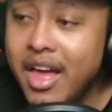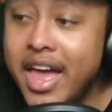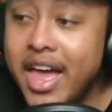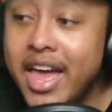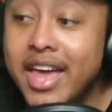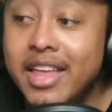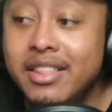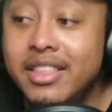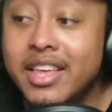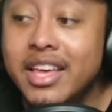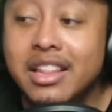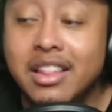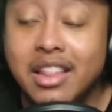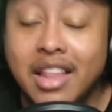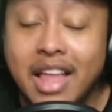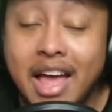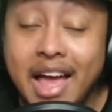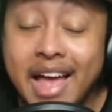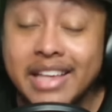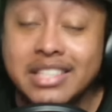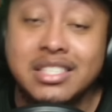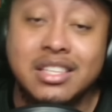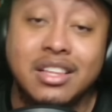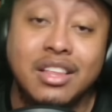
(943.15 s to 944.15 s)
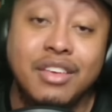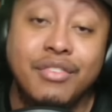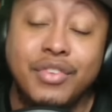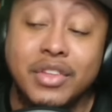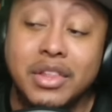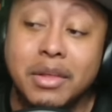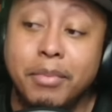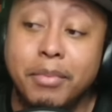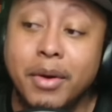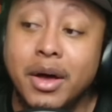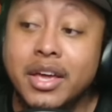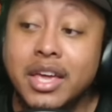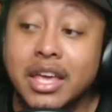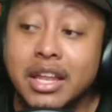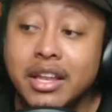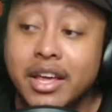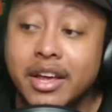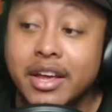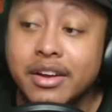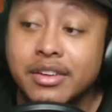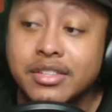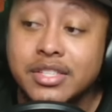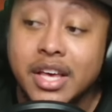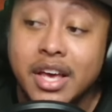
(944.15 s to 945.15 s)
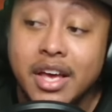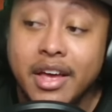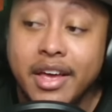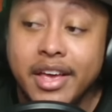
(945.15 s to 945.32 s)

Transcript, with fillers: And then lastly, for the Buccaneers,